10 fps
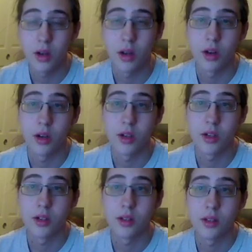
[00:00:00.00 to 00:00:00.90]

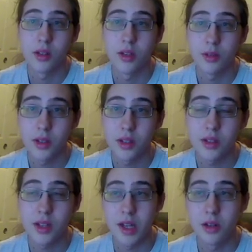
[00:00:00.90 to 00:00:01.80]
are the
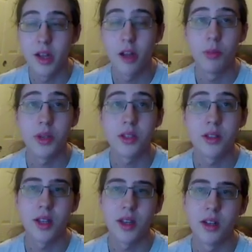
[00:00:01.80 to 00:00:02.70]
difference and it'll help us
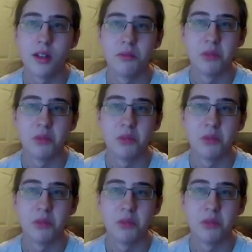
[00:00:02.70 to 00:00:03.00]
tell